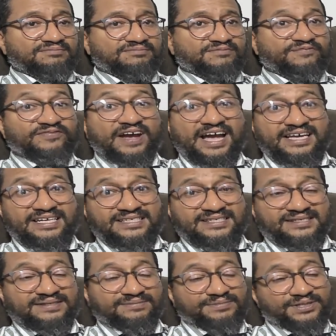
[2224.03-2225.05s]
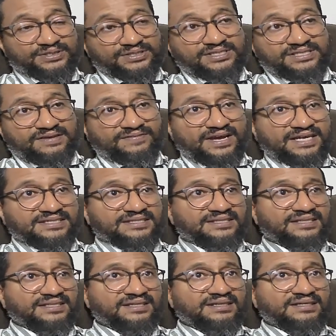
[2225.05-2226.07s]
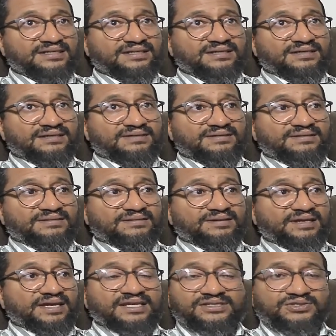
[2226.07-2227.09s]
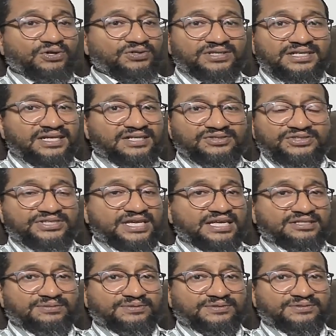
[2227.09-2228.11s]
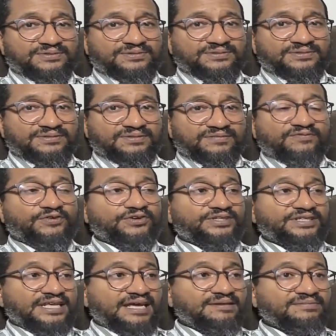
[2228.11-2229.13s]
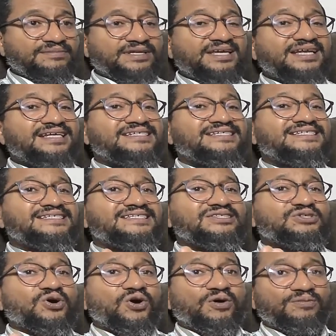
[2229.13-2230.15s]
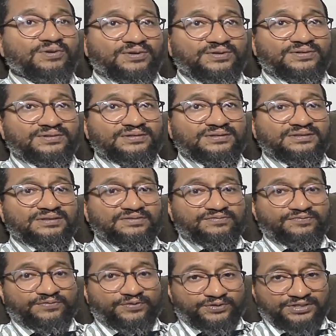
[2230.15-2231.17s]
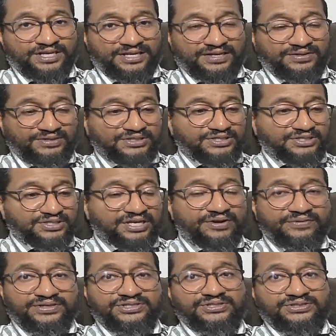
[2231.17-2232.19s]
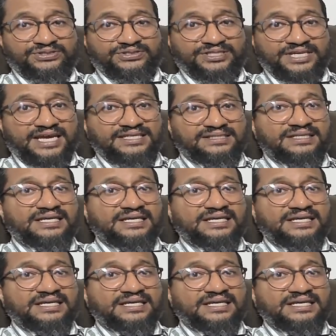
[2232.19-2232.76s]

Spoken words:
vice, because it's a vice. It is totally understandable. For them, it is normal. For generation Z,